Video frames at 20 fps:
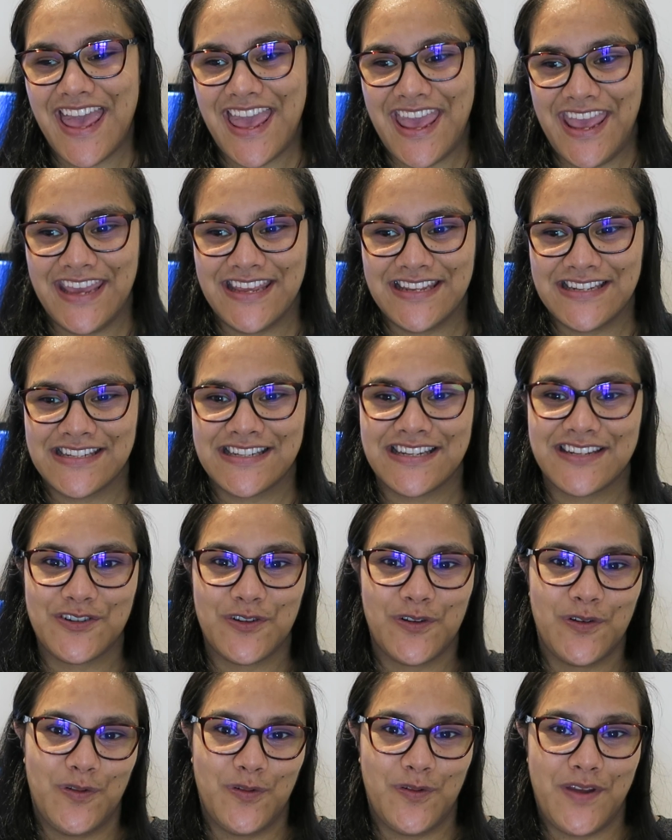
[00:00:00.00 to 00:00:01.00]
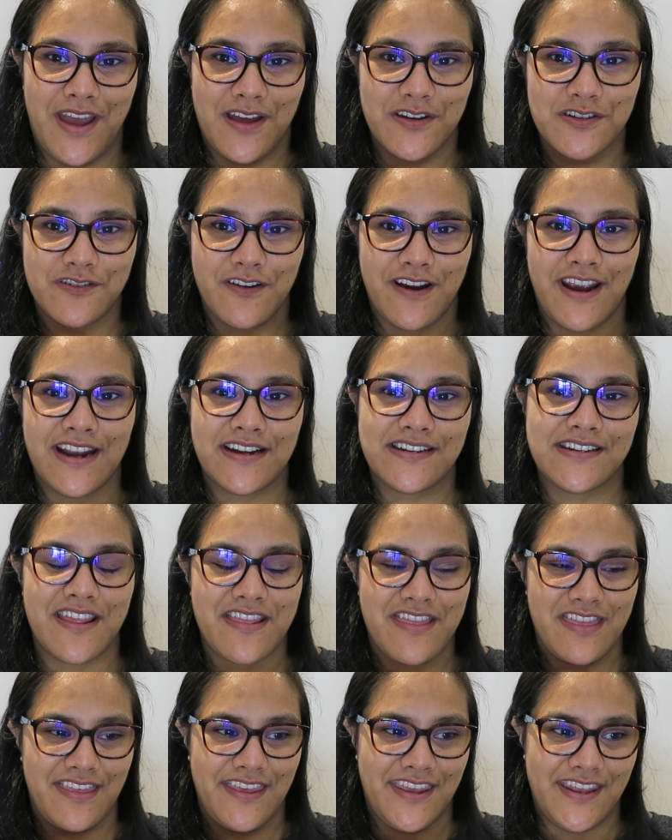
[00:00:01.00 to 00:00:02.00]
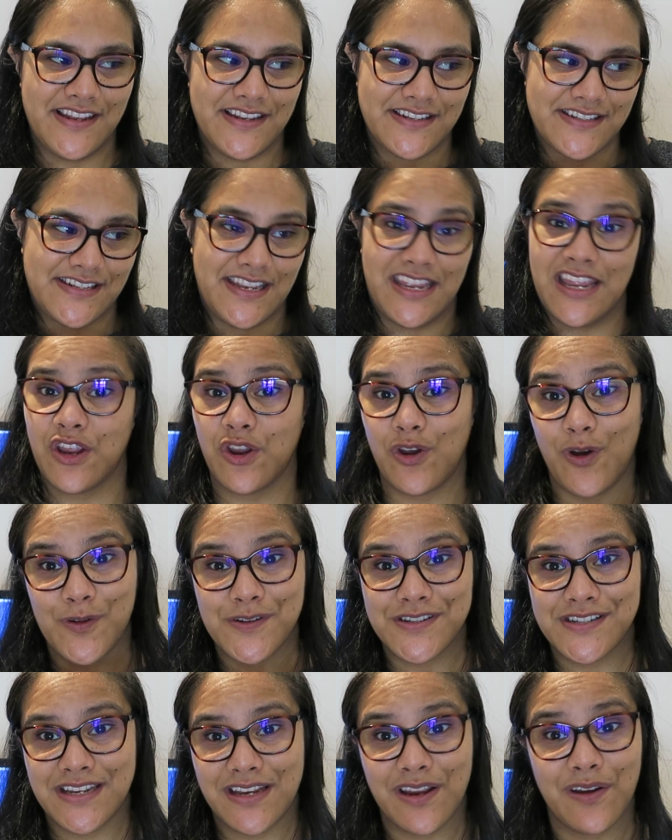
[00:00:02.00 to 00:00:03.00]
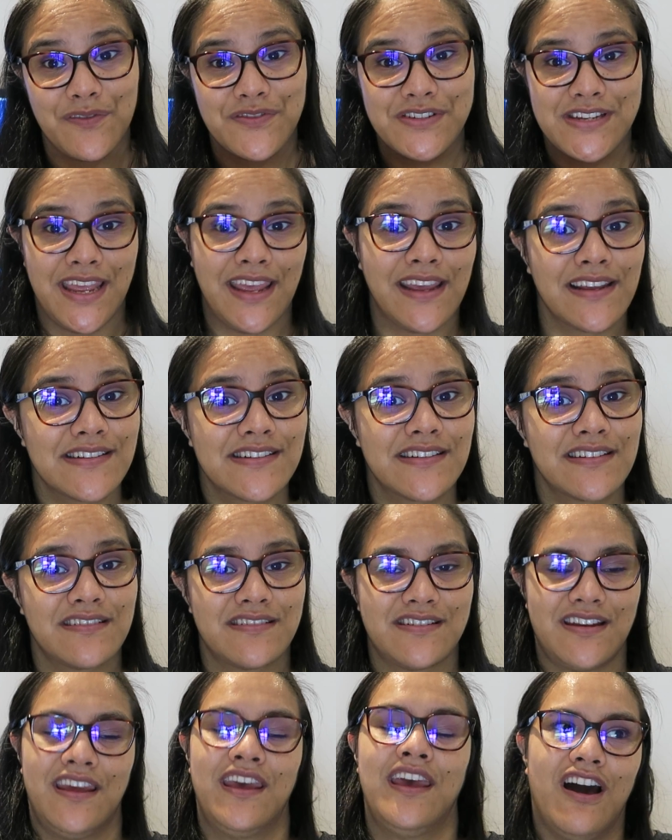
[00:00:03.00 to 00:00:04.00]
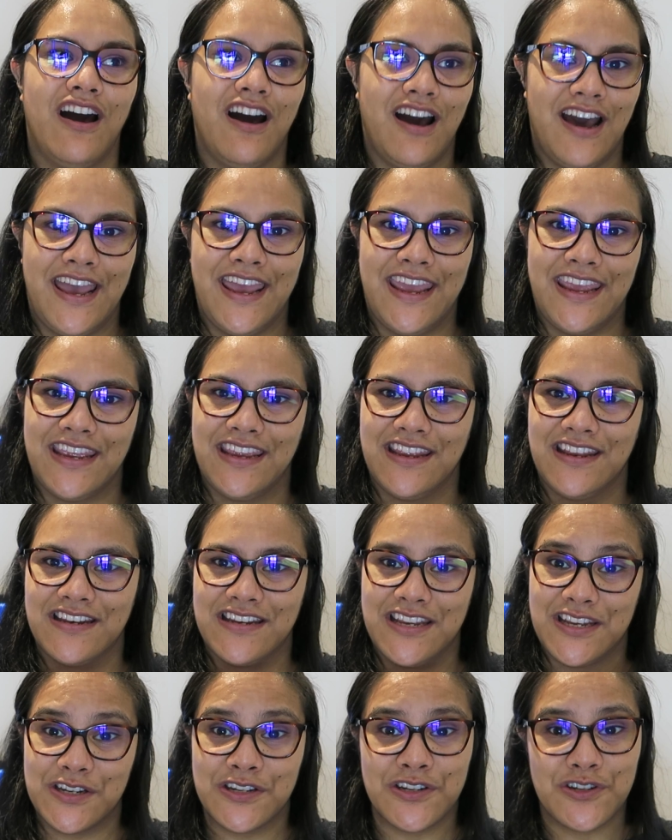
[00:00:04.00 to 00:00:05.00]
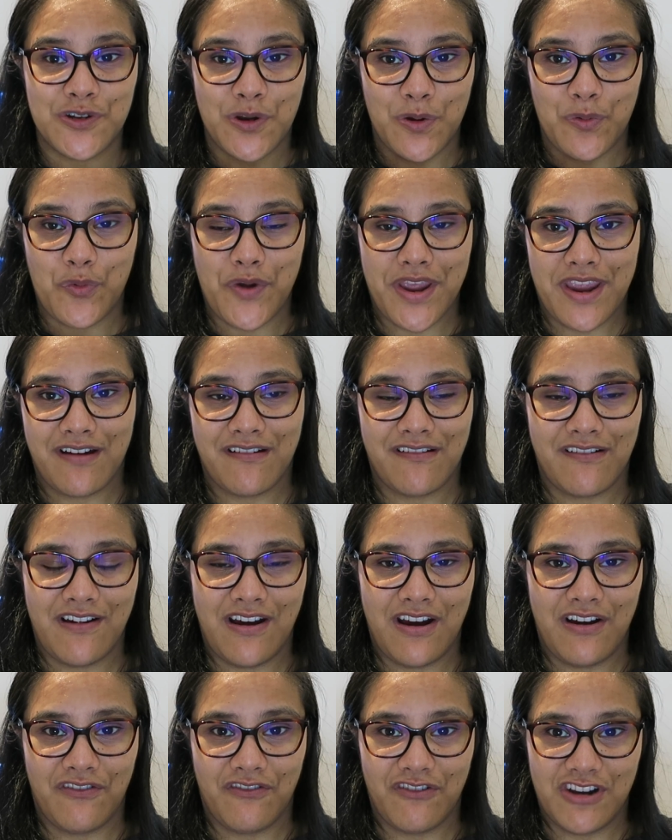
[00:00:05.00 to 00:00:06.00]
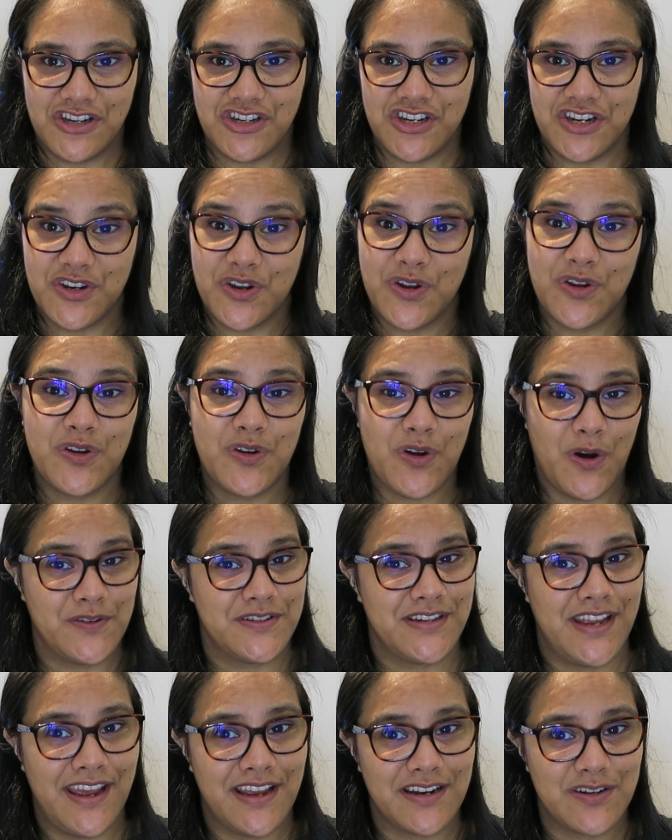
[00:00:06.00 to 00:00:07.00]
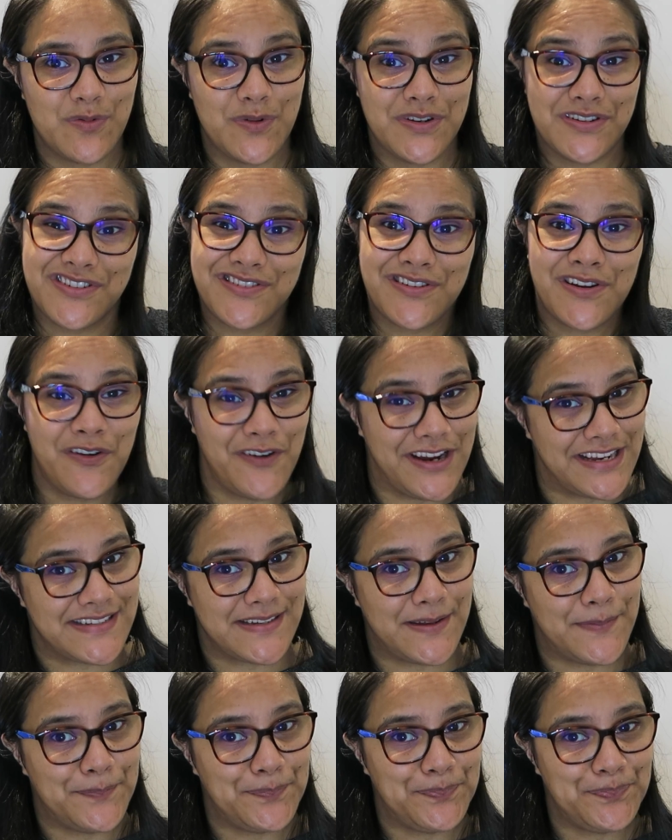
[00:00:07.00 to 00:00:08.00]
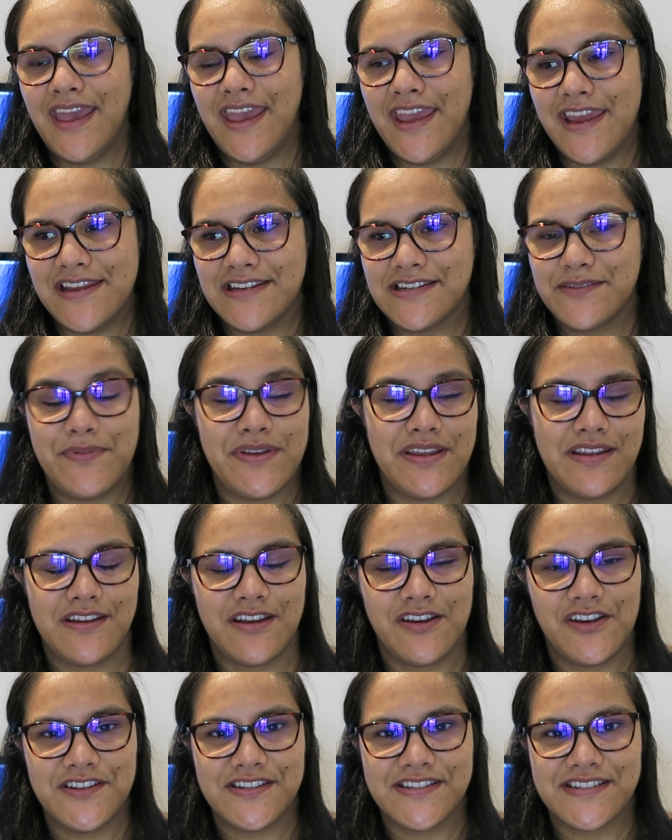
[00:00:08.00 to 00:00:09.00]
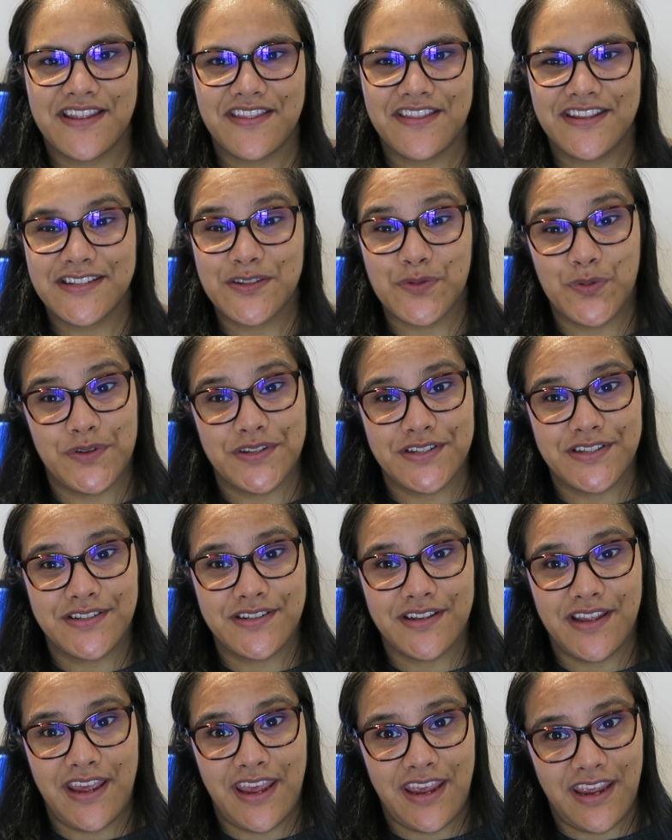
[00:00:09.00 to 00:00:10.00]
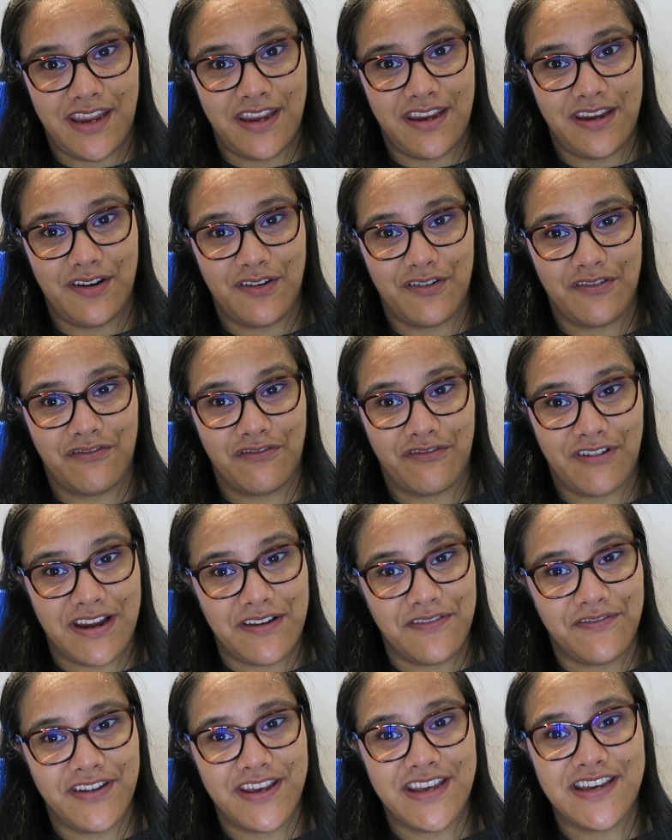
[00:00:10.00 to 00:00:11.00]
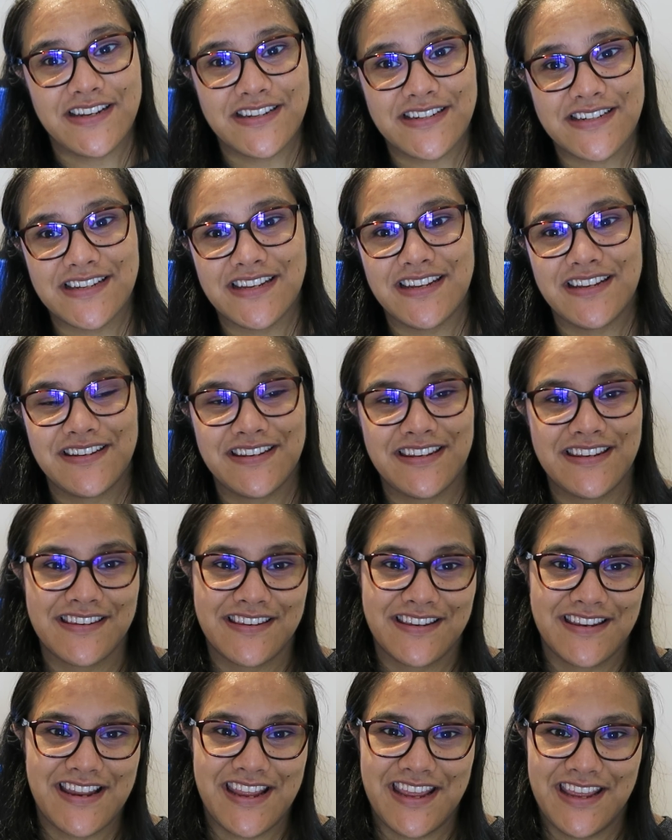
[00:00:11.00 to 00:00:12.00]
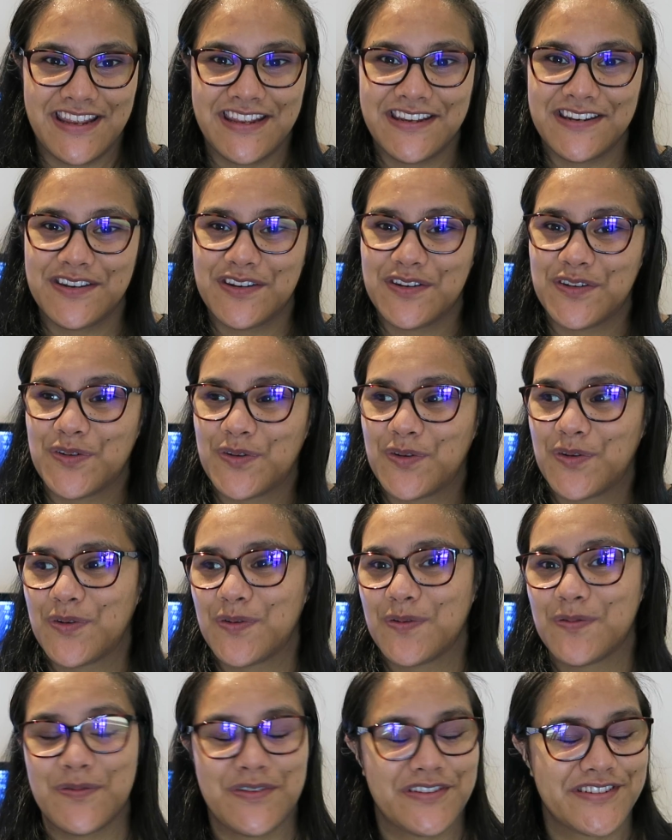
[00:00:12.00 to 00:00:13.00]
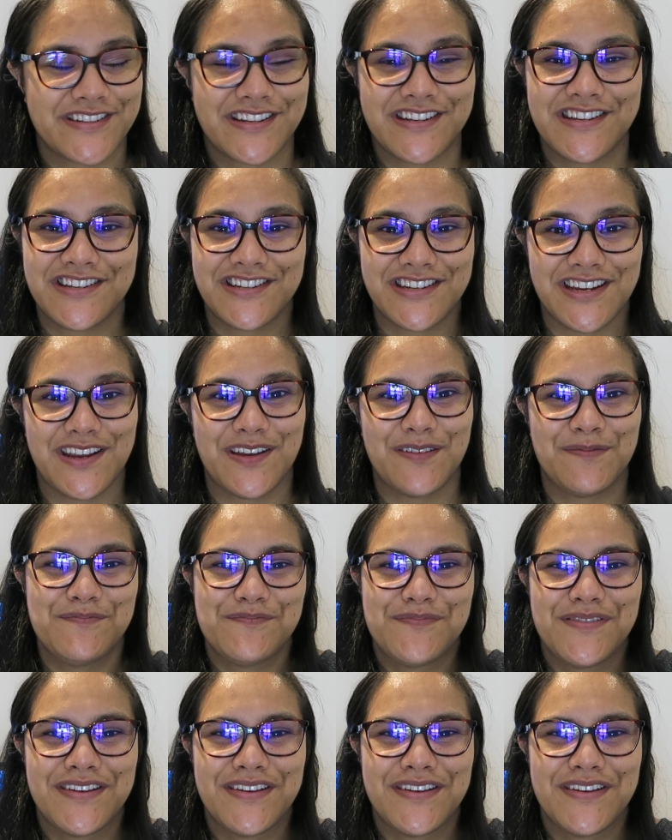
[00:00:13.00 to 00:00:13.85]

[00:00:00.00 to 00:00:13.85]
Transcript: And to counteract the seeing ghosting of text, I need to wear a rigid contact, which corrects it. And because this was a refit, it wasn't cheap.